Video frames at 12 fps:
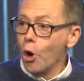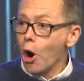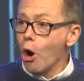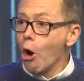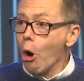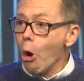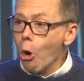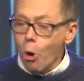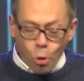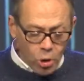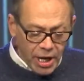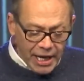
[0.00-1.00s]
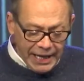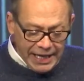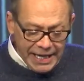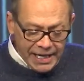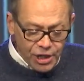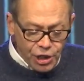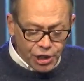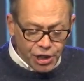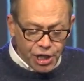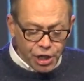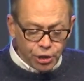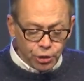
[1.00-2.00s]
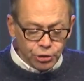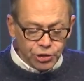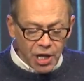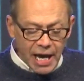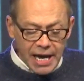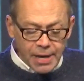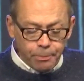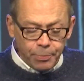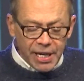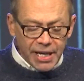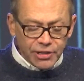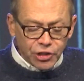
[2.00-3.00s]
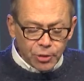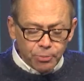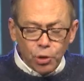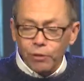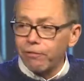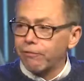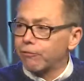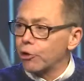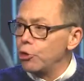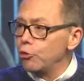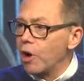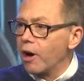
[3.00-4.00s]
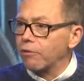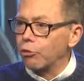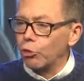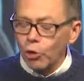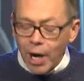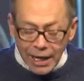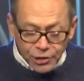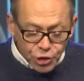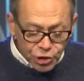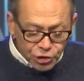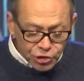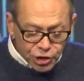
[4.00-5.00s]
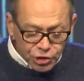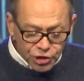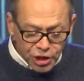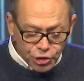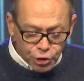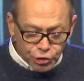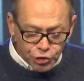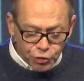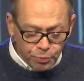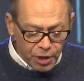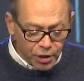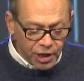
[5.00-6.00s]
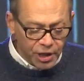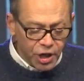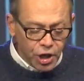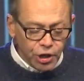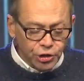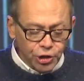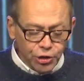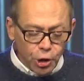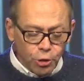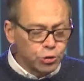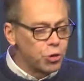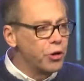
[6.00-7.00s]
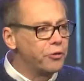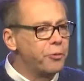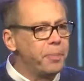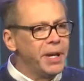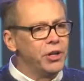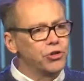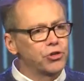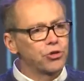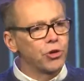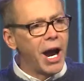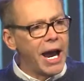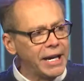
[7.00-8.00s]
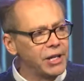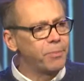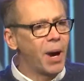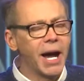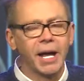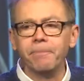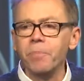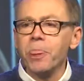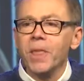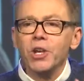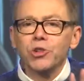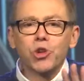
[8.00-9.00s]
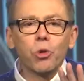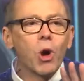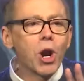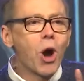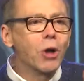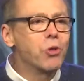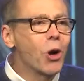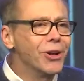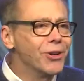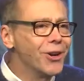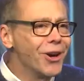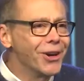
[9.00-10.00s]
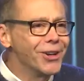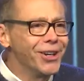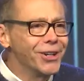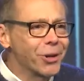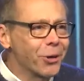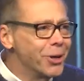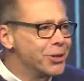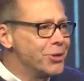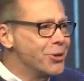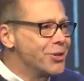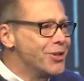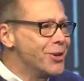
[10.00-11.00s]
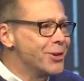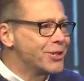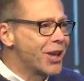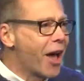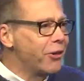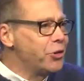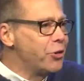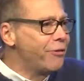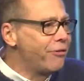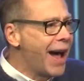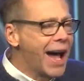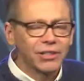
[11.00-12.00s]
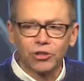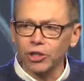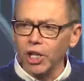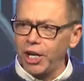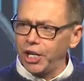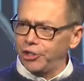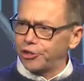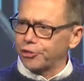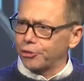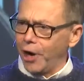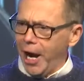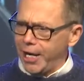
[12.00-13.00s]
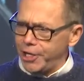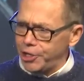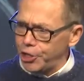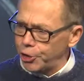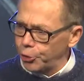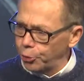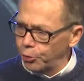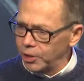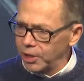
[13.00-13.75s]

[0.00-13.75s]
oh, it yields a peaceable fruit of righteousness in your spirit to those who have been trained by it. So what do I want to uh, encourage you to do is, as you fast, let it train you.